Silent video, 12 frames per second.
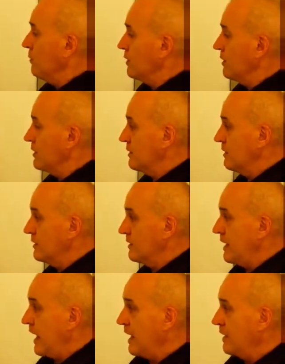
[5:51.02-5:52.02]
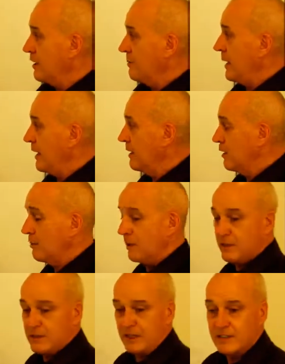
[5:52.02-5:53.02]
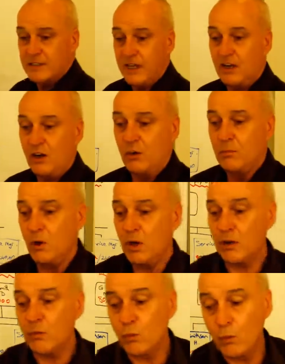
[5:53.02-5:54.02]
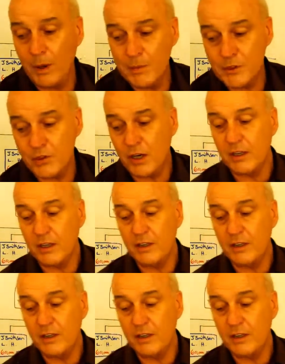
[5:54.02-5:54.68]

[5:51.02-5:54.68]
that this is starting to make a little bit of sense. Now, on my website,